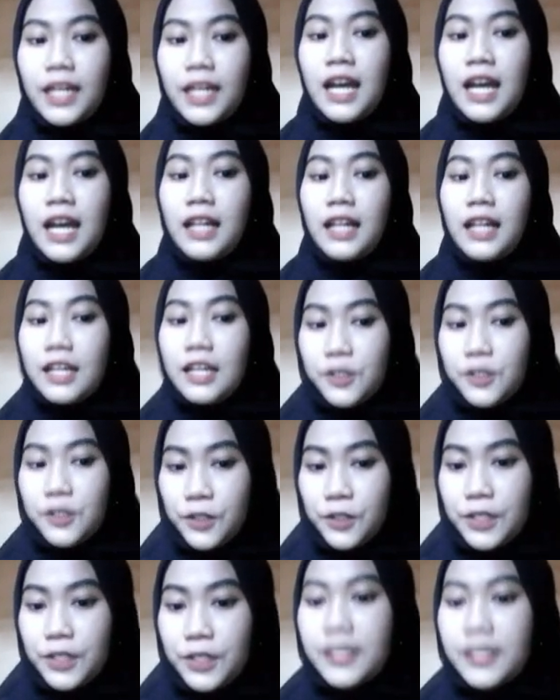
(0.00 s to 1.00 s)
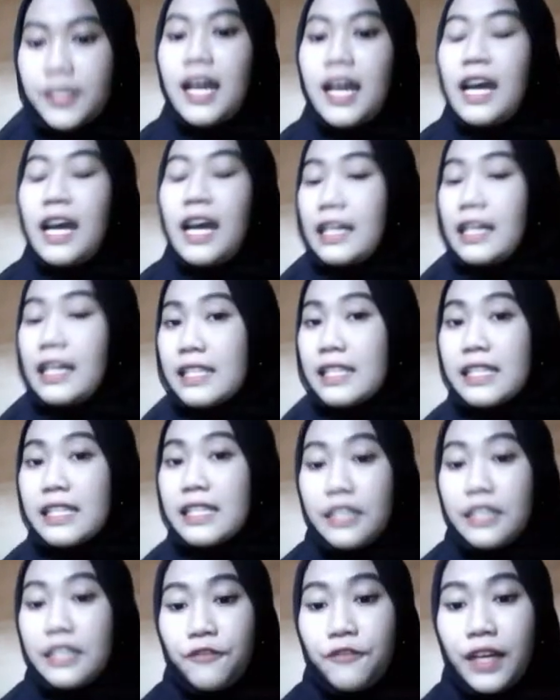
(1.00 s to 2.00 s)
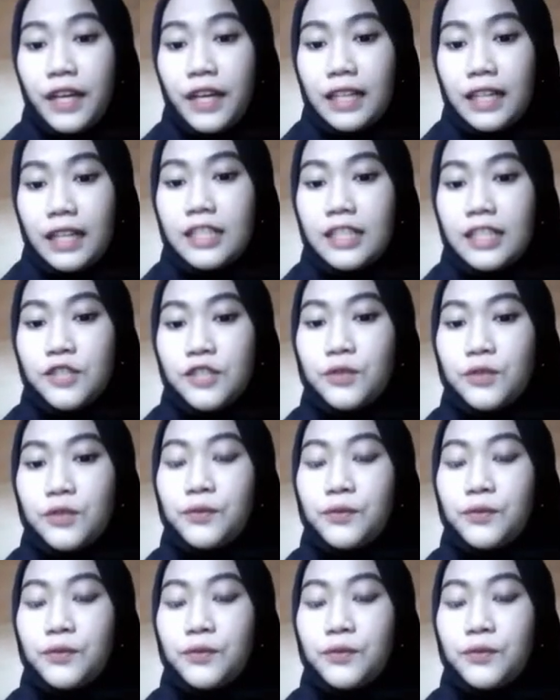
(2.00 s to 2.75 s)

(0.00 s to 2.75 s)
clusters. It's difficult to